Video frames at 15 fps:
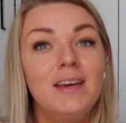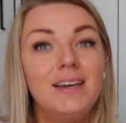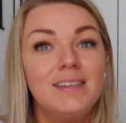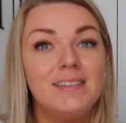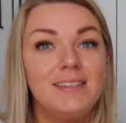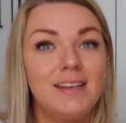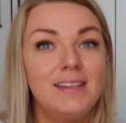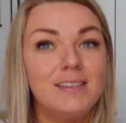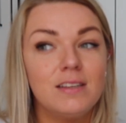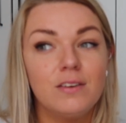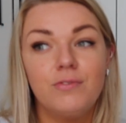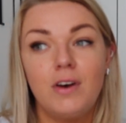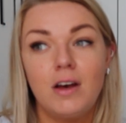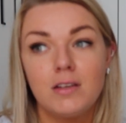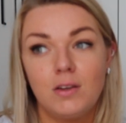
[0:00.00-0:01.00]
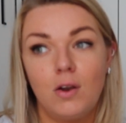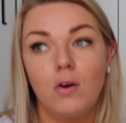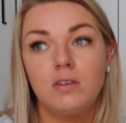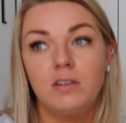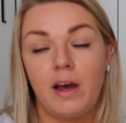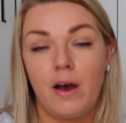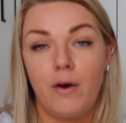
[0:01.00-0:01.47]
Since the first
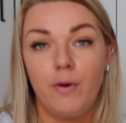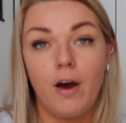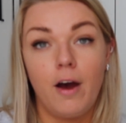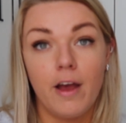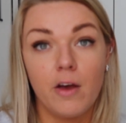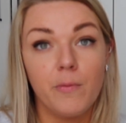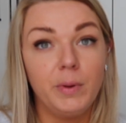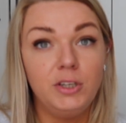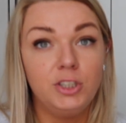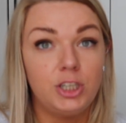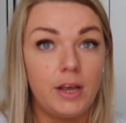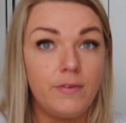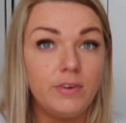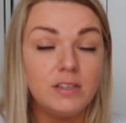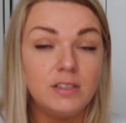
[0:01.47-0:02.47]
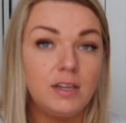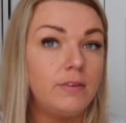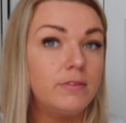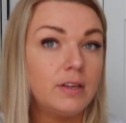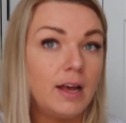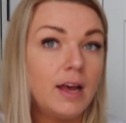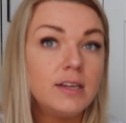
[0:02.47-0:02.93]
lockdown, I have been shaving
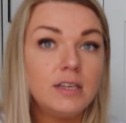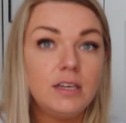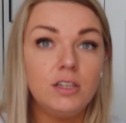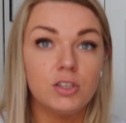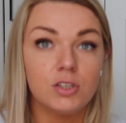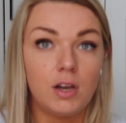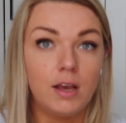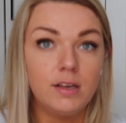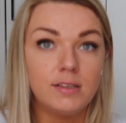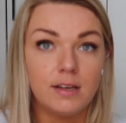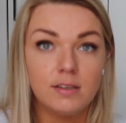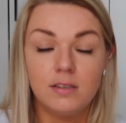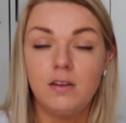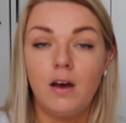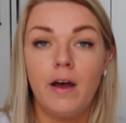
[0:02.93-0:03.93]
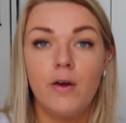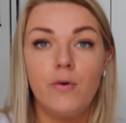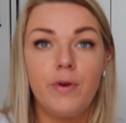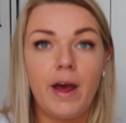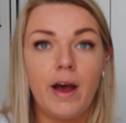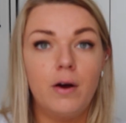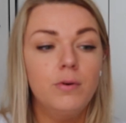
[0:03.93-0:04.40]
Steve's head. He just likes that style
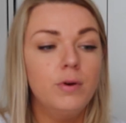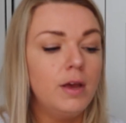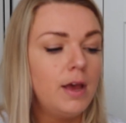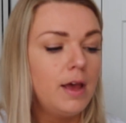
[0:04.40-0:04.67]
now.